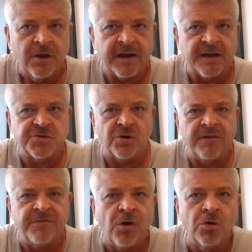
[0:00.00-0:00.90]
not
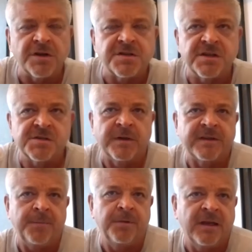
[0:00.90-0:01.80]
necessarily focuses,
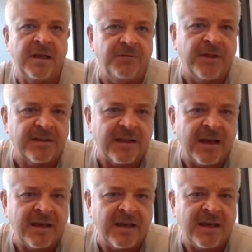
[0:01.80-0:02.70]
but they believe that
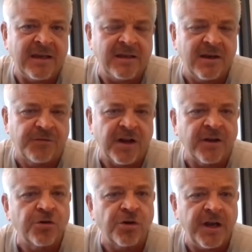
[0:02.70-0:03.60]
they need
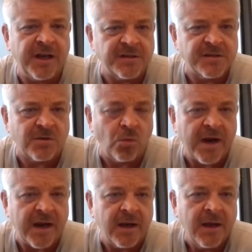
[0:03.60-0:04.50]
different ingredients to
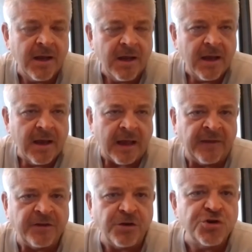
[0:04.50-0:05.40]
win. And
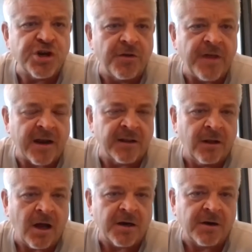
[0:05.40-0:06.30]
they do share that in the
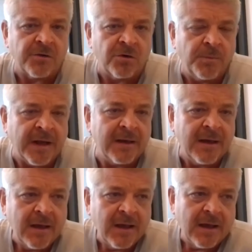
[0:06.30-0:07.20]
locker room. But
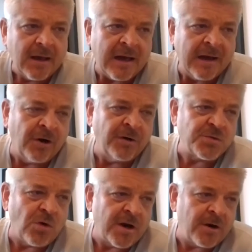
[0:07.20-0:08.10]
I've
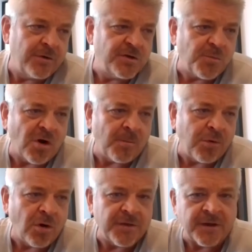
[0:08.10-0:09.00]
always wondered who's more
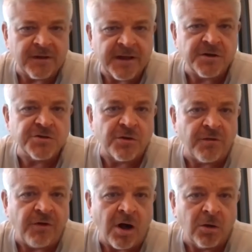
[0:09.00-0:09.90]
important, the leaders or
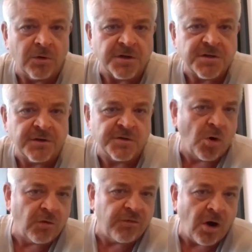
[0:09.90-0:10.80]
the followers. There's
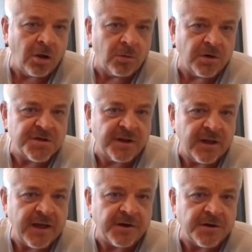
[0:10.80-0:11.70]
more followers
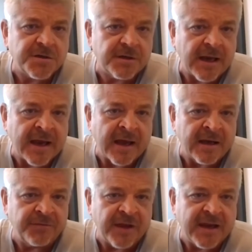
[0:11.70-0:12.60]
than leaders.
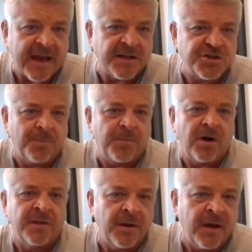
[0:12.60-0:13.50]
And if they can't jump
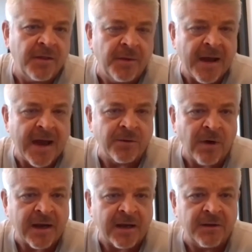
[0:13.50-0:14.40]
on the
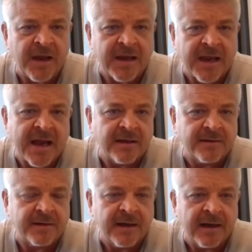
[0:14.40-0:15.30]
bandwagon, they can't